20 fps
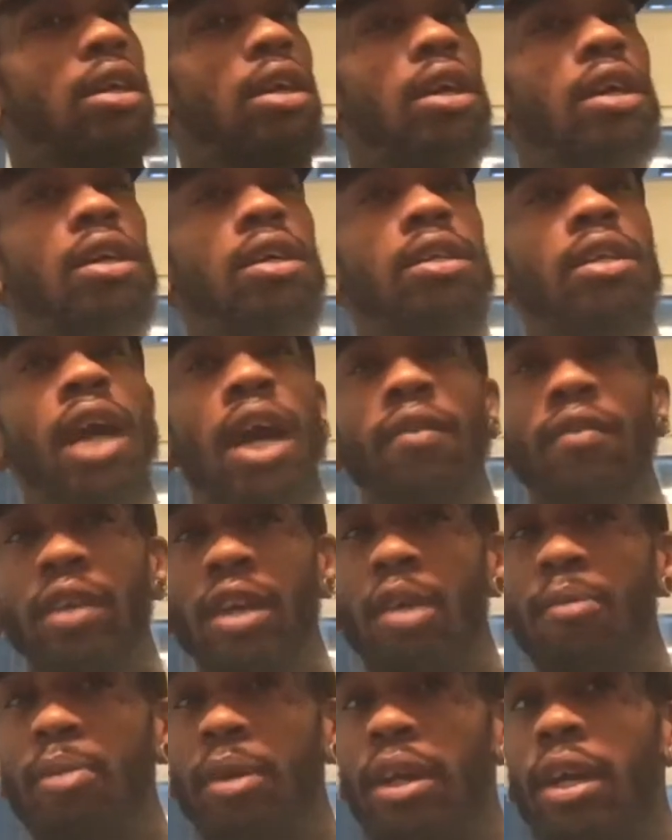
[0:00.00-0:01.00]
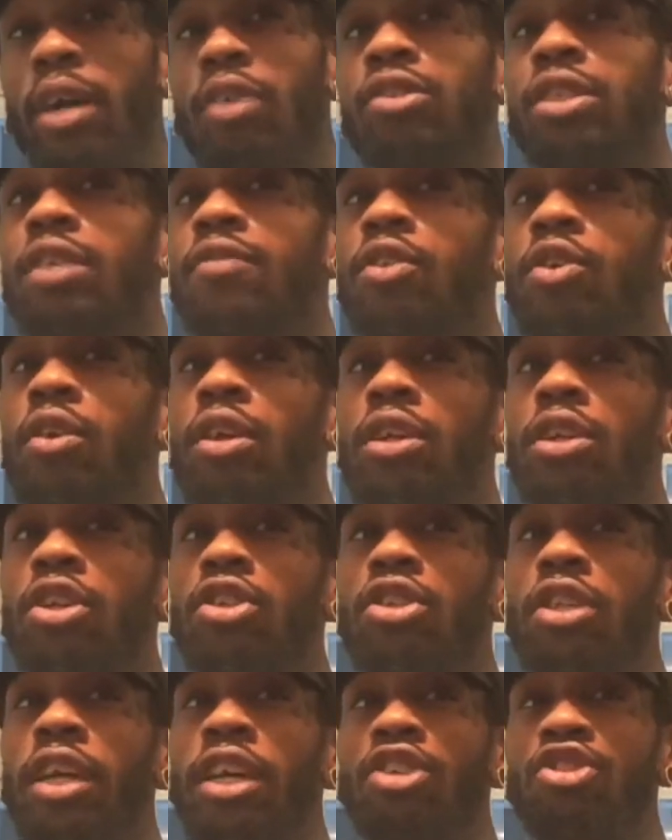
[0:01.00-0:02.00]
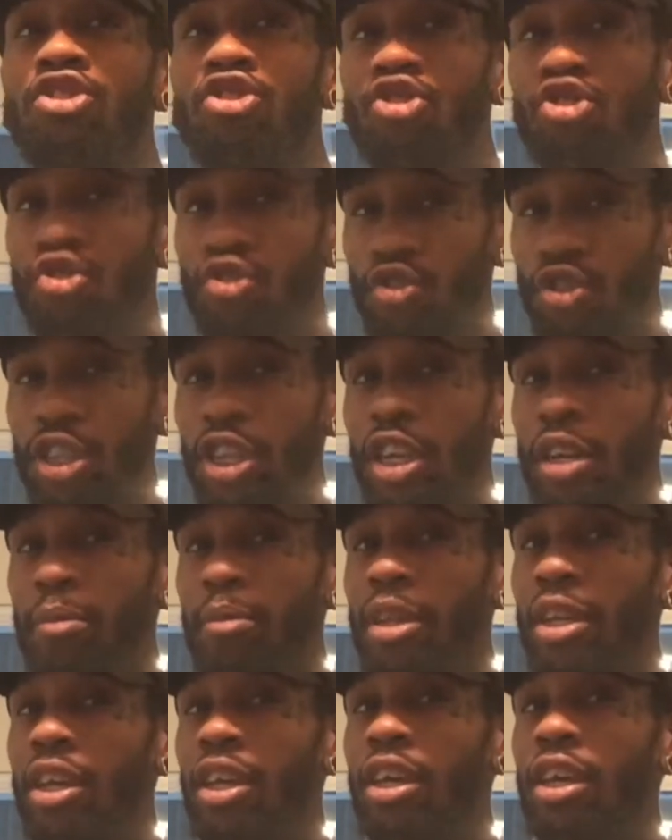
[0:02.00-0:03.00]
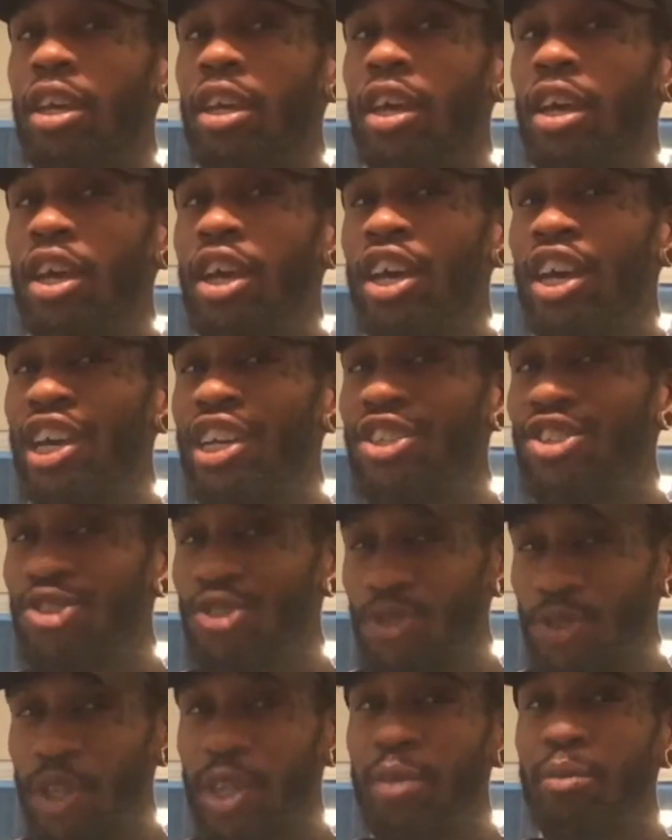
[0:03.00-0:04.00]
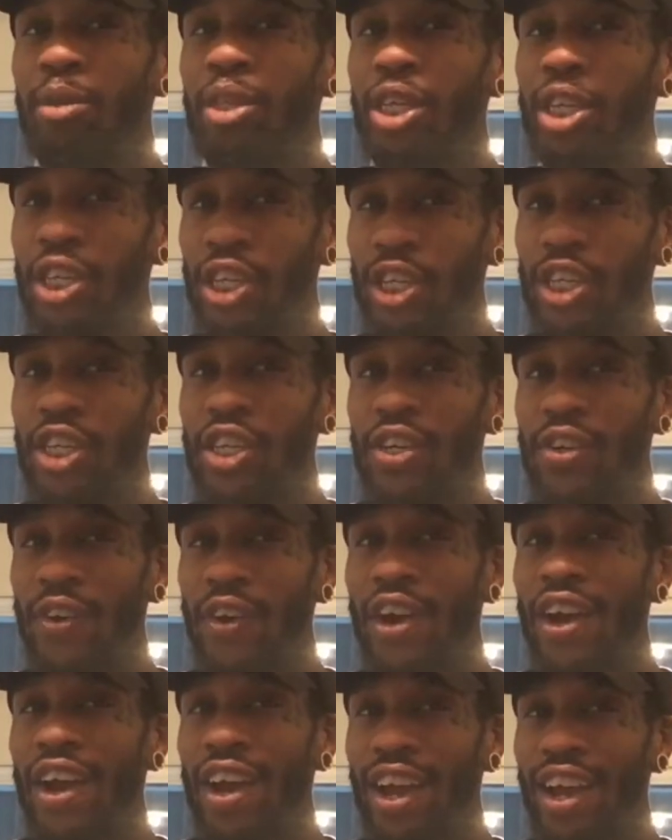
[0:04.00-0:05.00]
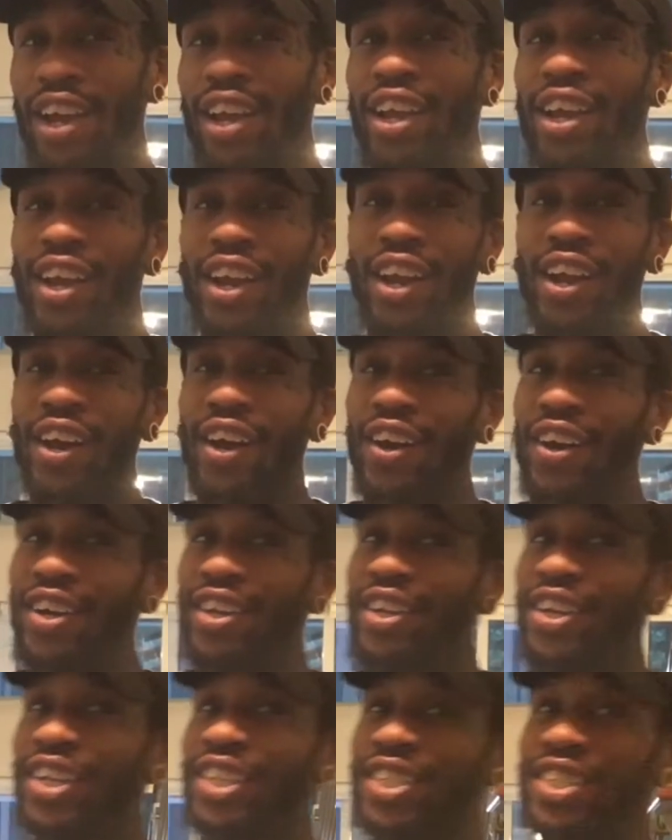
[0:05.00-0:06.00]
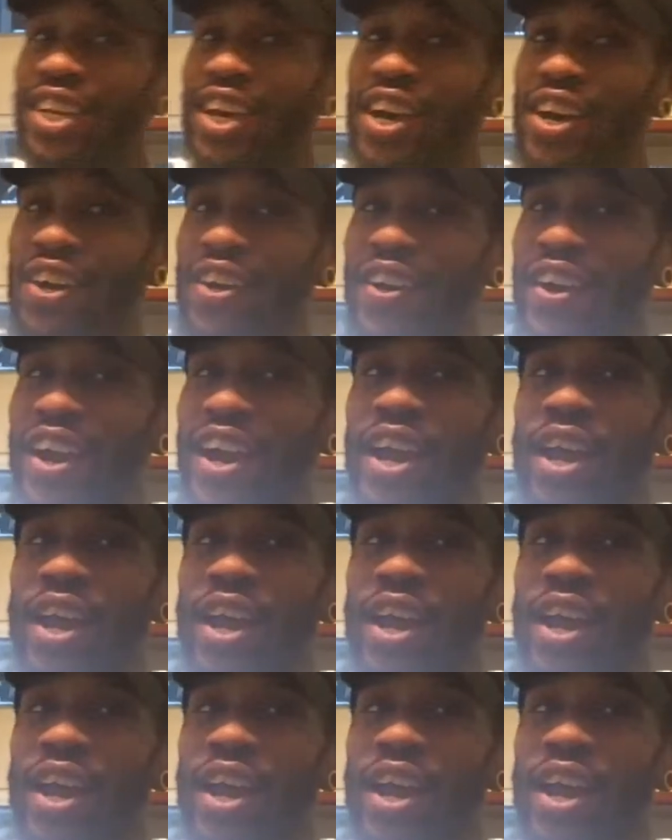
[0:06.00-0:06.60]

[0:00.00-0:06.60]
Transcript: Not really a penthouse, even though it looks extremely good, right? You know, you can tell, right?